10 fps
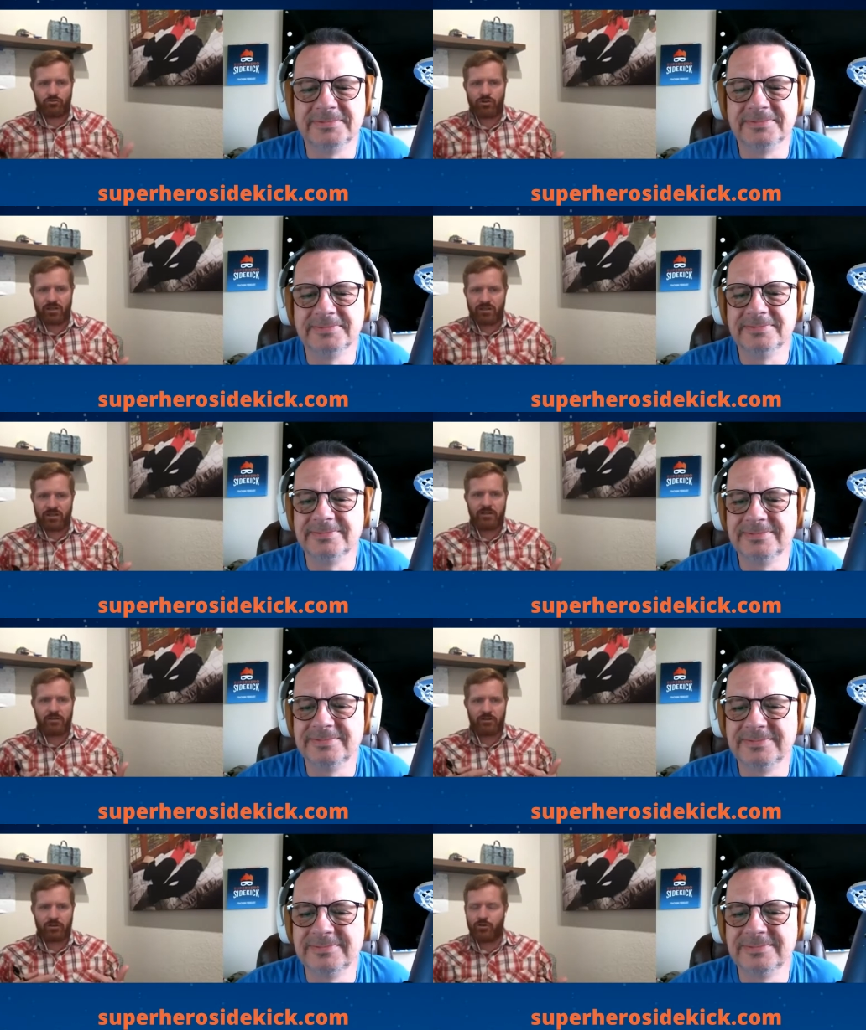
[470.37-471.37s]
Speaker 1: really
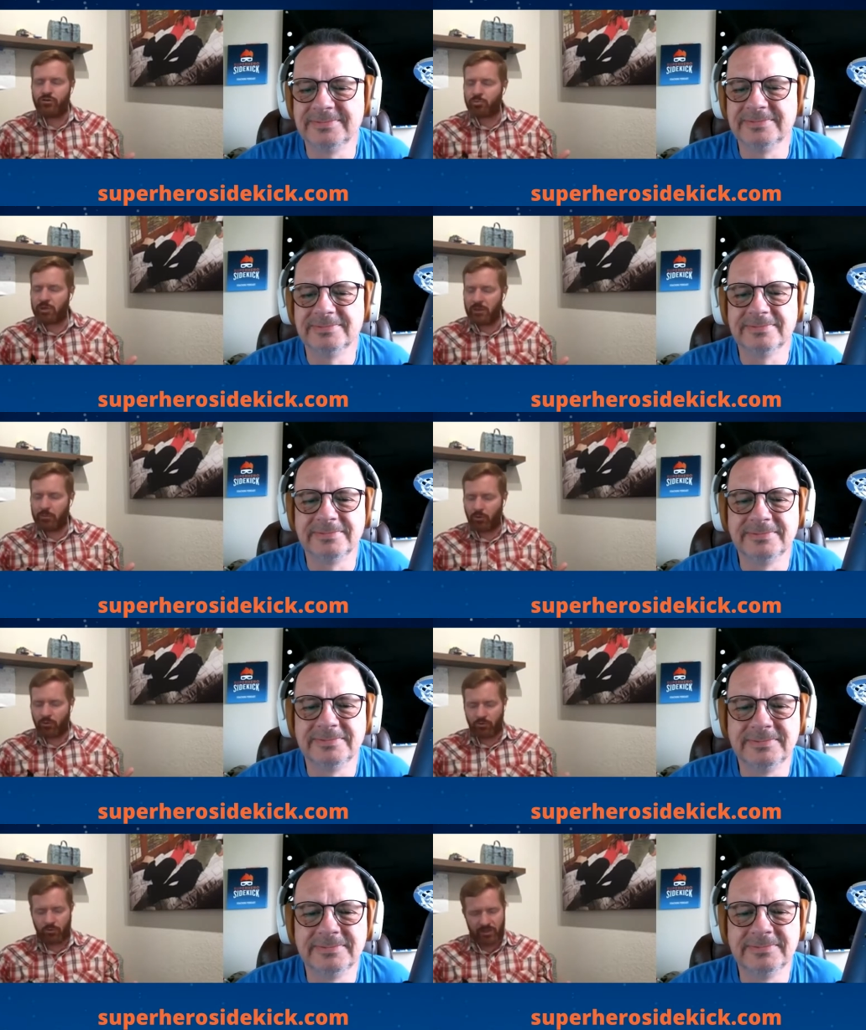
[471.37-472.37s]
lose
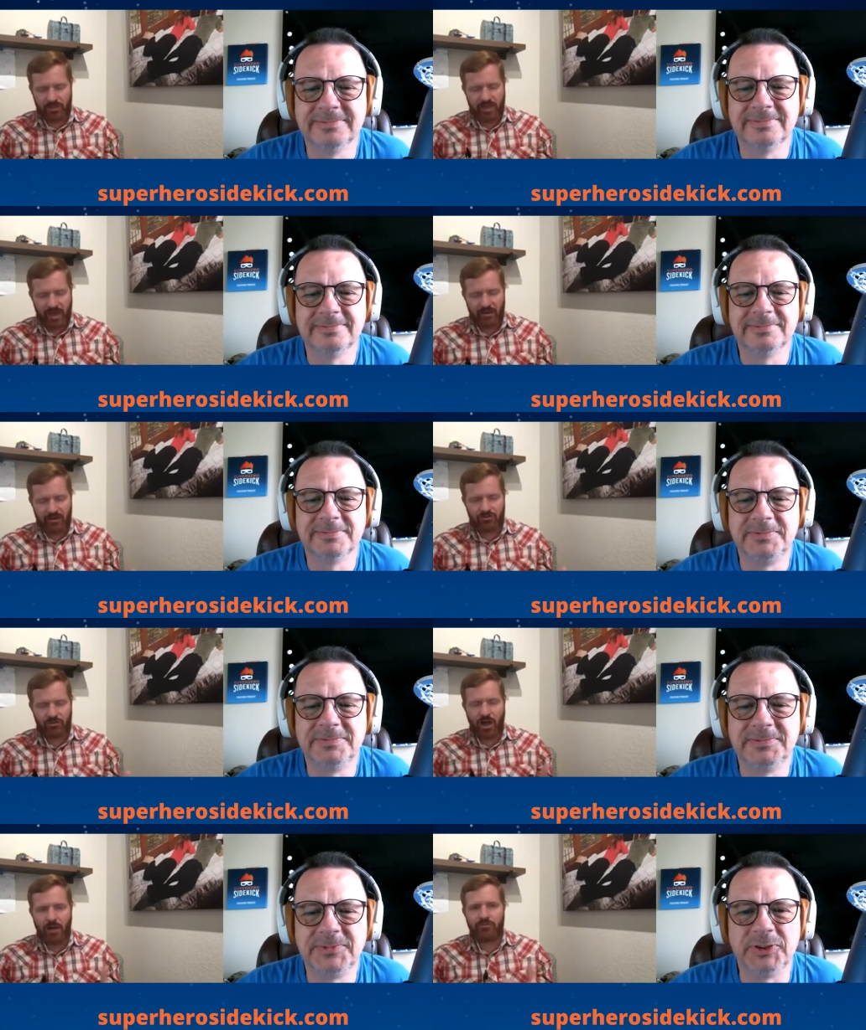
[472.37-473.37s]
people with that. And
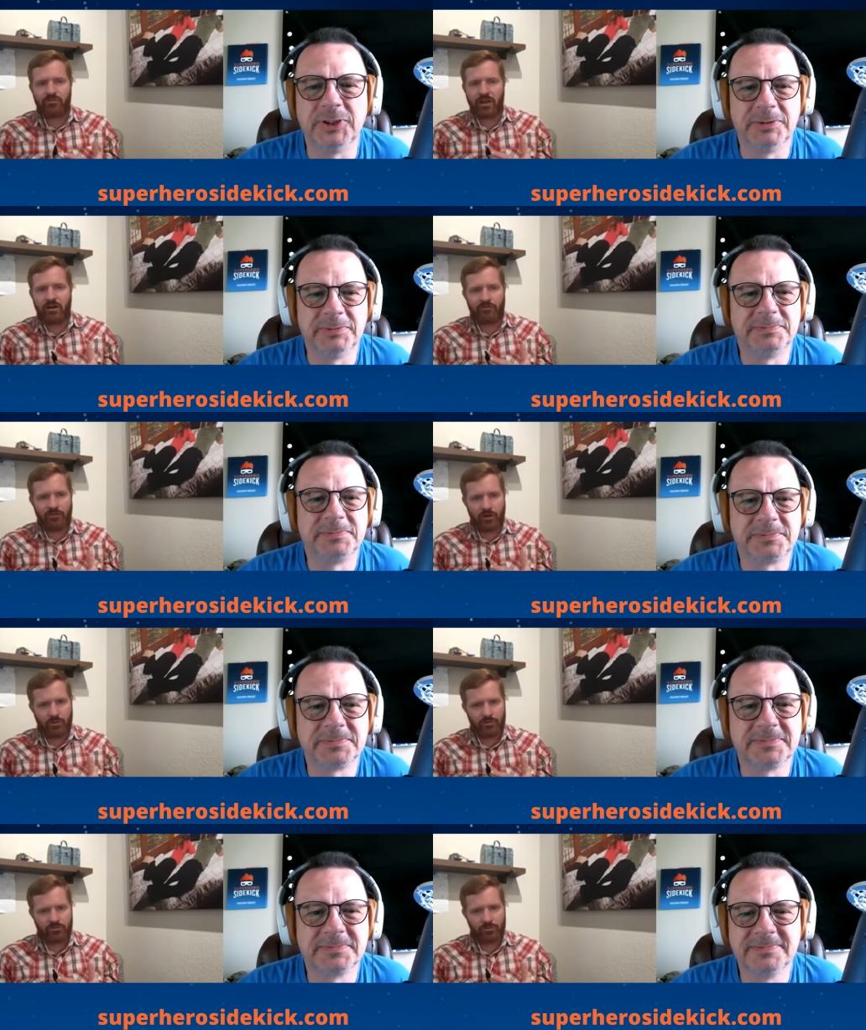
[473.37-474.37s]
so I'm scared sure. of
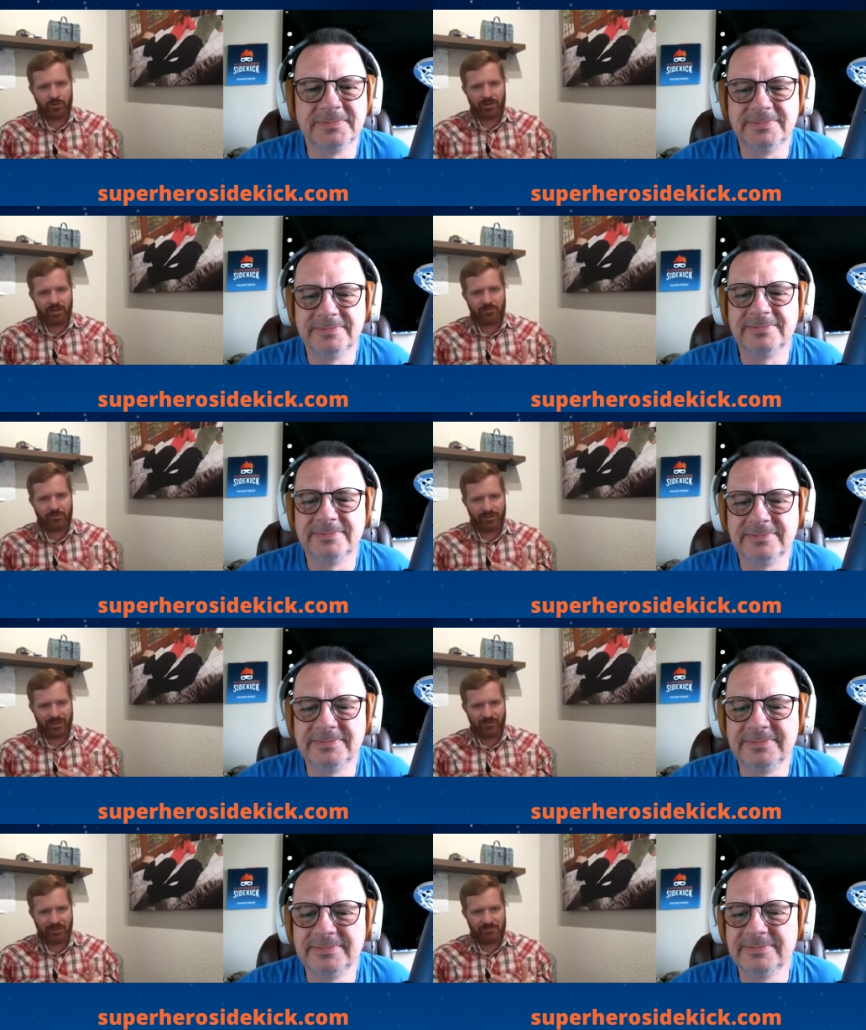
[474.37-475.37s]
phones when it comes to
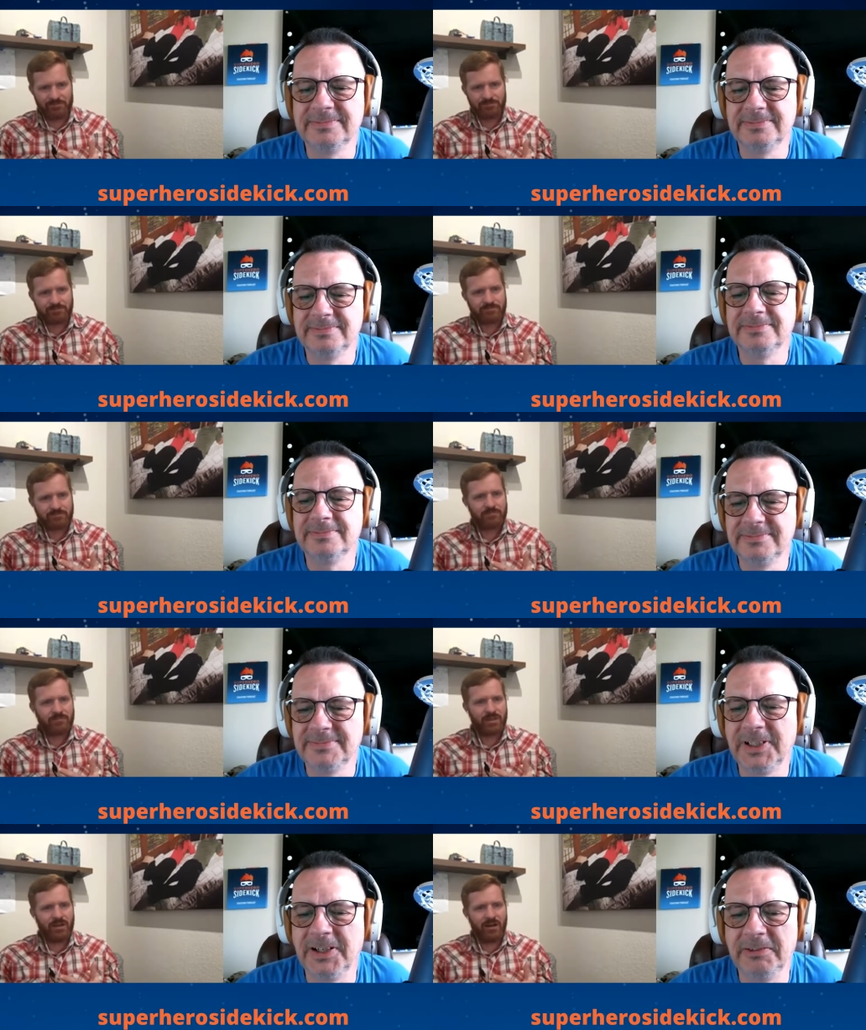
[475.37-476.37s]
giving.
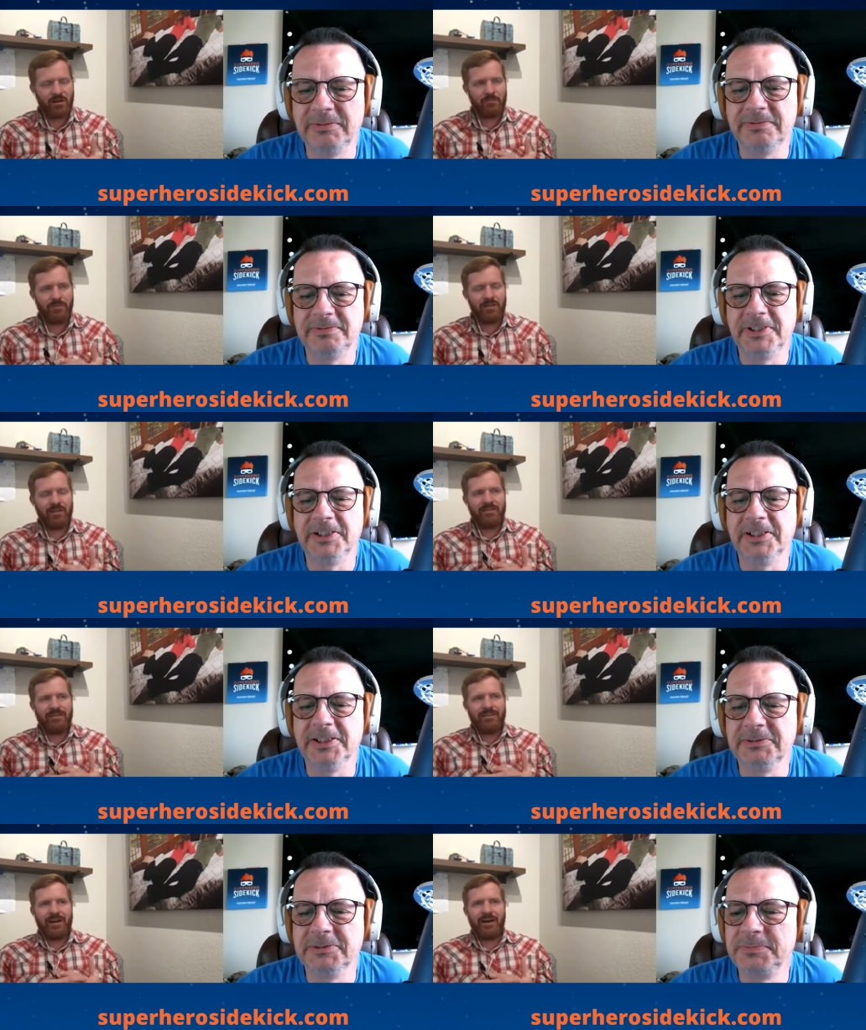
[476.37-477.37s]
Speaker 2: Um, fair
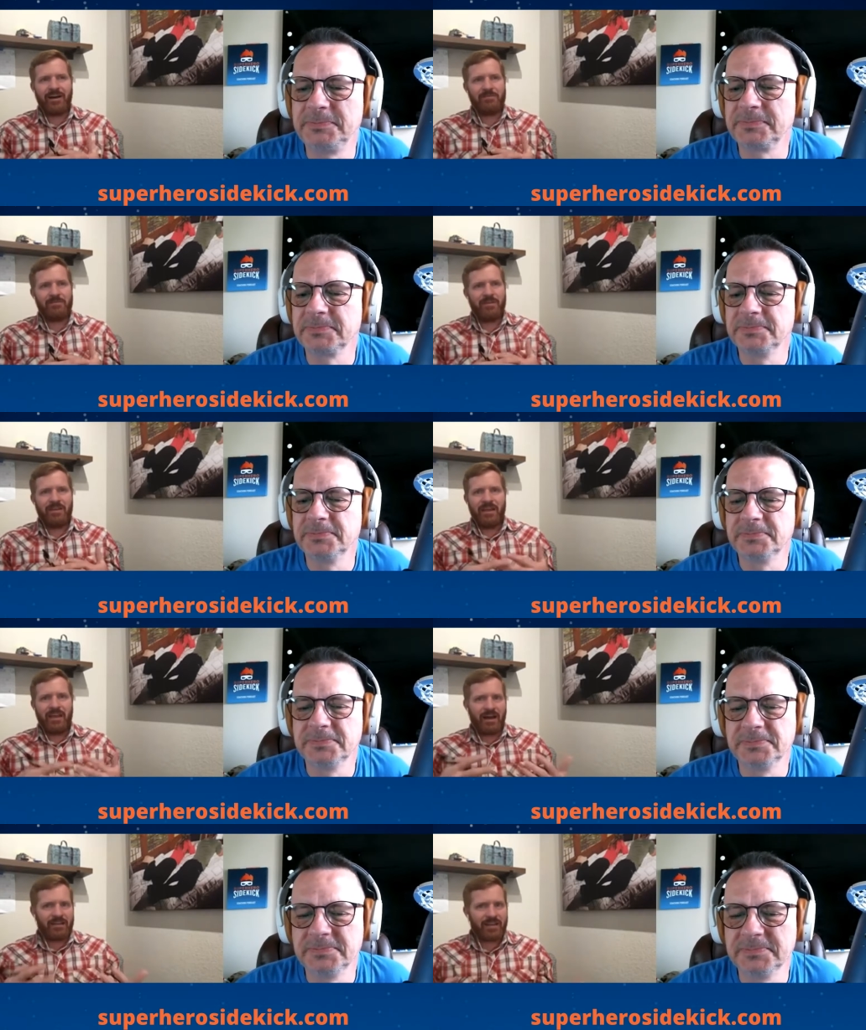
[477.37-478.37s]
enough.
Speaker 1: Um,
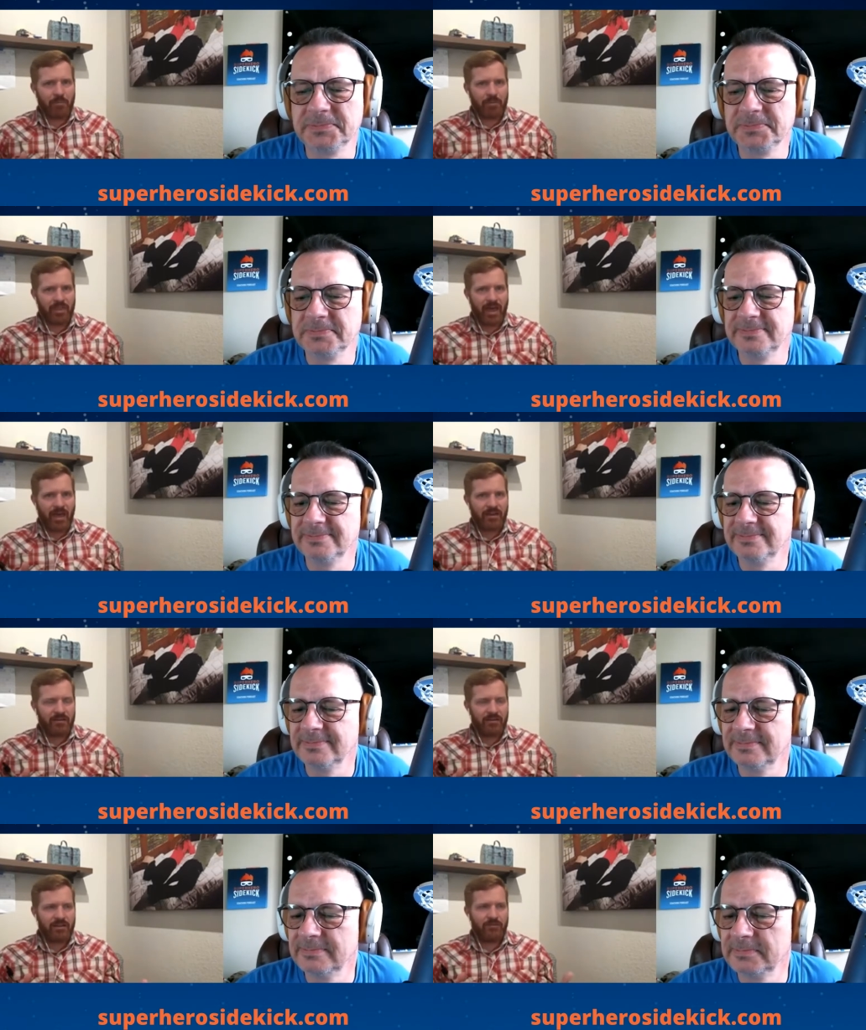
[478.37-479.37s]
on top of that,
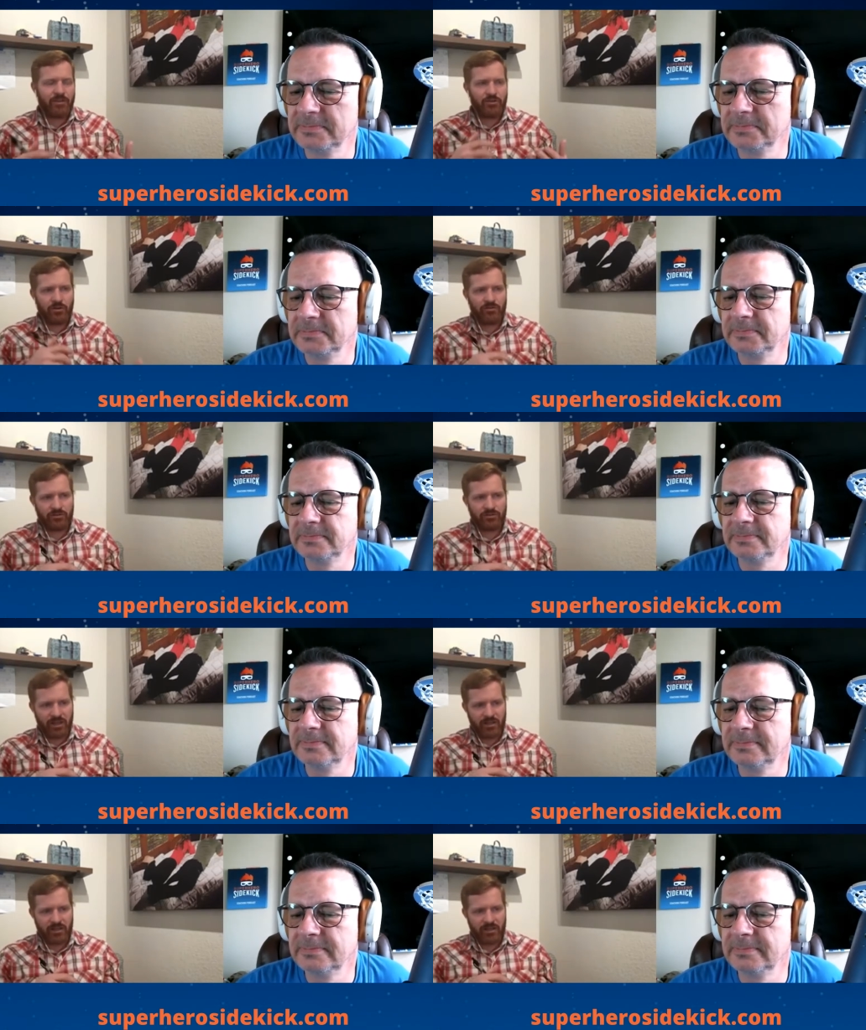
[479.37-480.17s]
if they do have to scan a